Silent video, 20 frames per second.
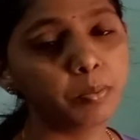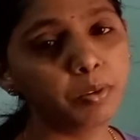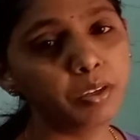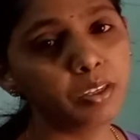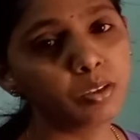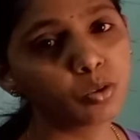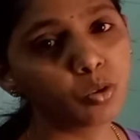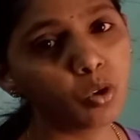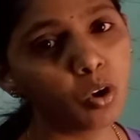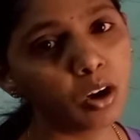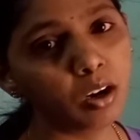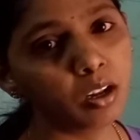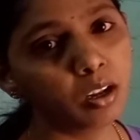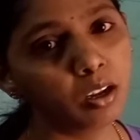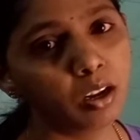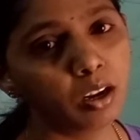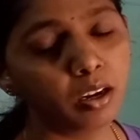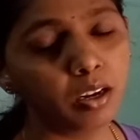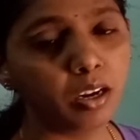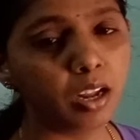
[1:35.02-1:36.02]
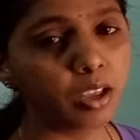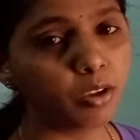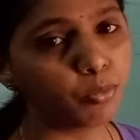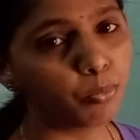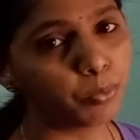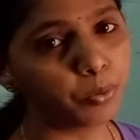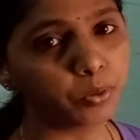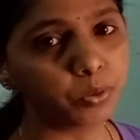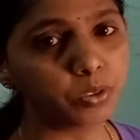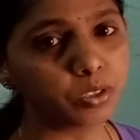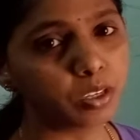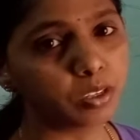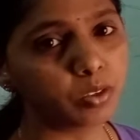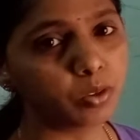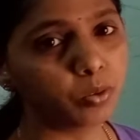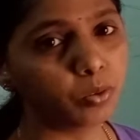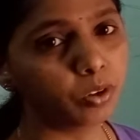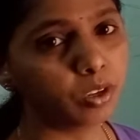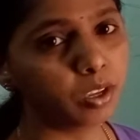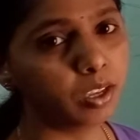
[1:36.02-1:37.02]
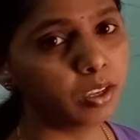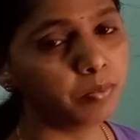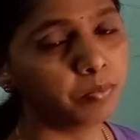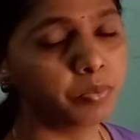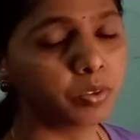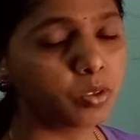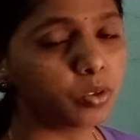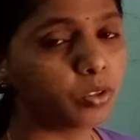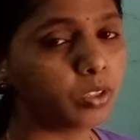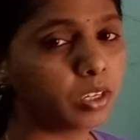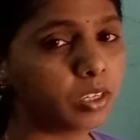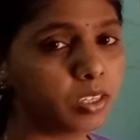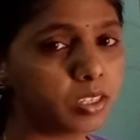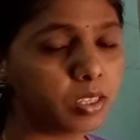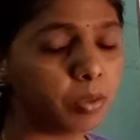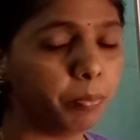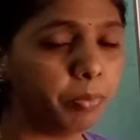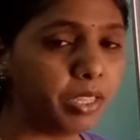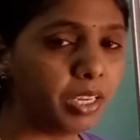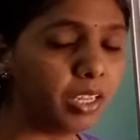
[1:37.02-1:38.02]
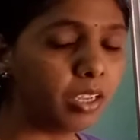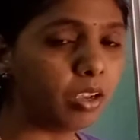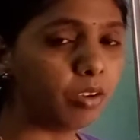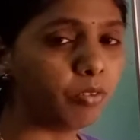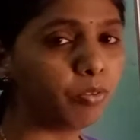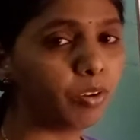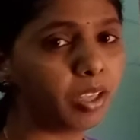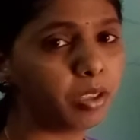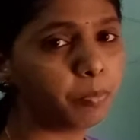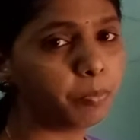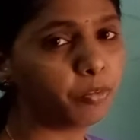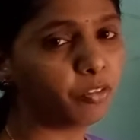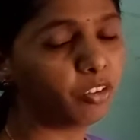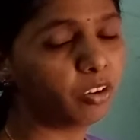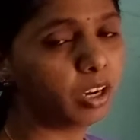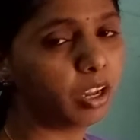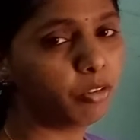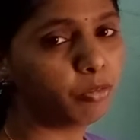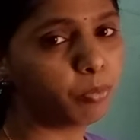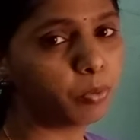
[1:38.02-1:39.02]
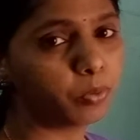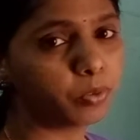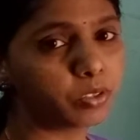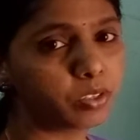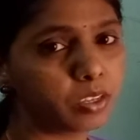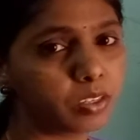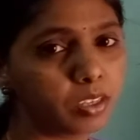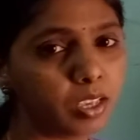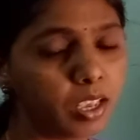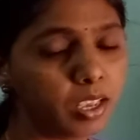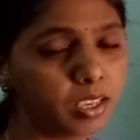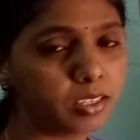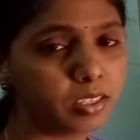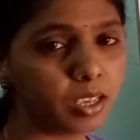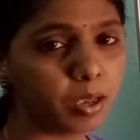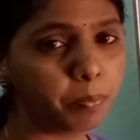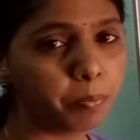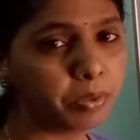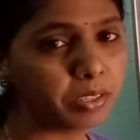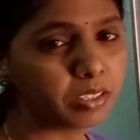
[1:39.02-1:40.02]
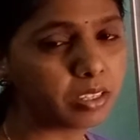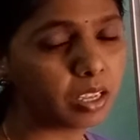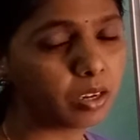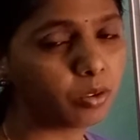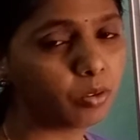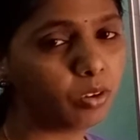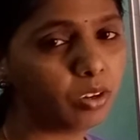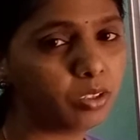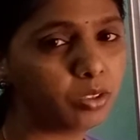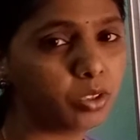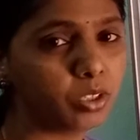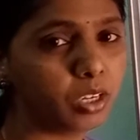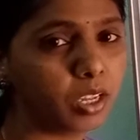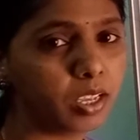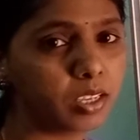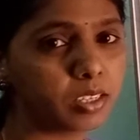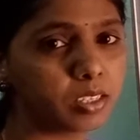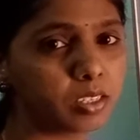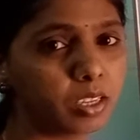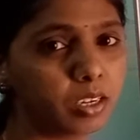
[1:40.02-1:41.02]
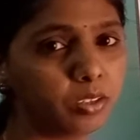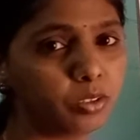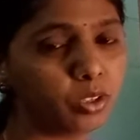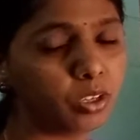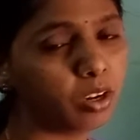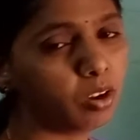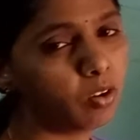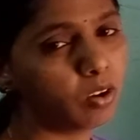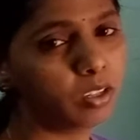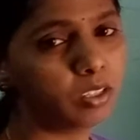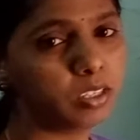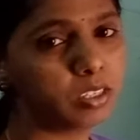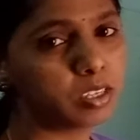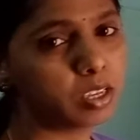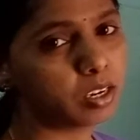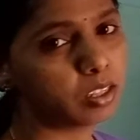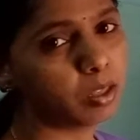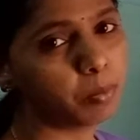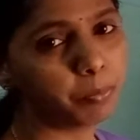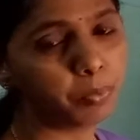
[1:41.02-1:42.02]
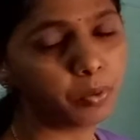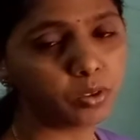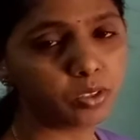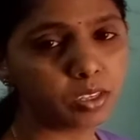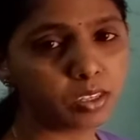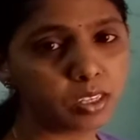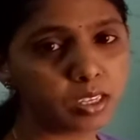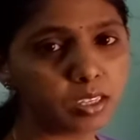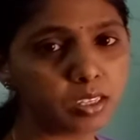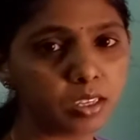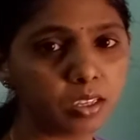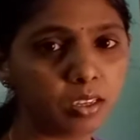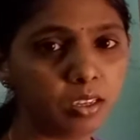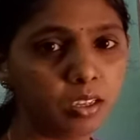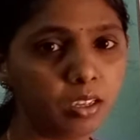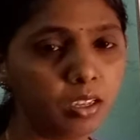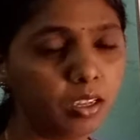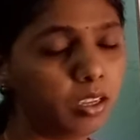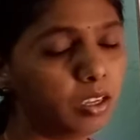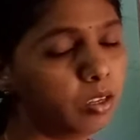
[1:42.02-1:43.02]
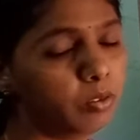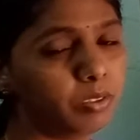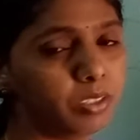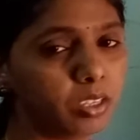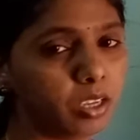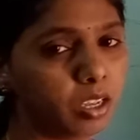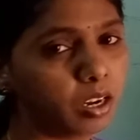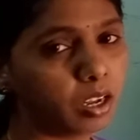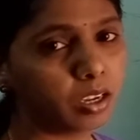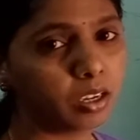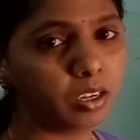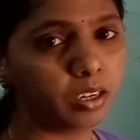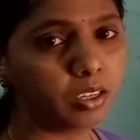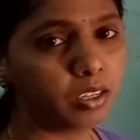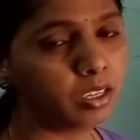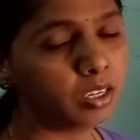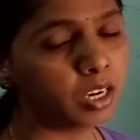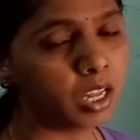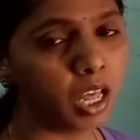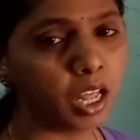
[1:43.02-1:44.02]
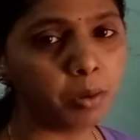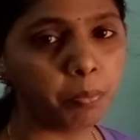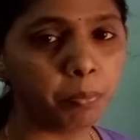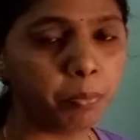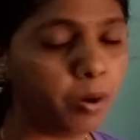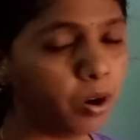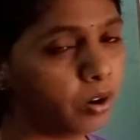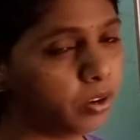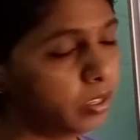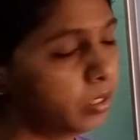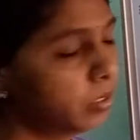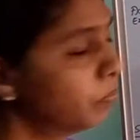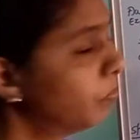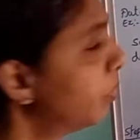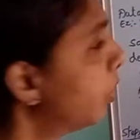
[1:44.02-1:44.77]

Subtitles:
is called life process. Okay, so that is the meaning of life process. Example, circulation, excretion, all these are the processes which are occurring in our body.